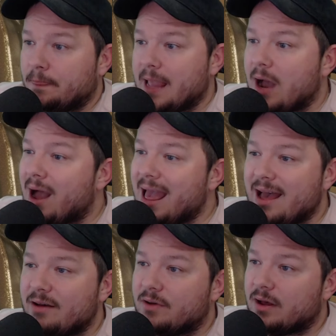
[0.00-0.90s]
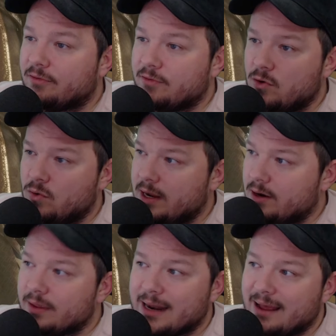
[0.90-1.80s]
Now, I have a few
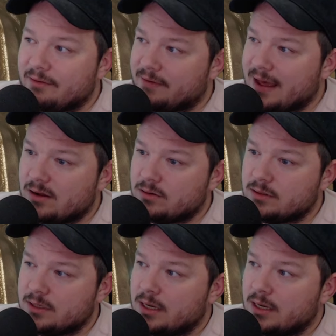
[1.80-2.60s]
here that I found.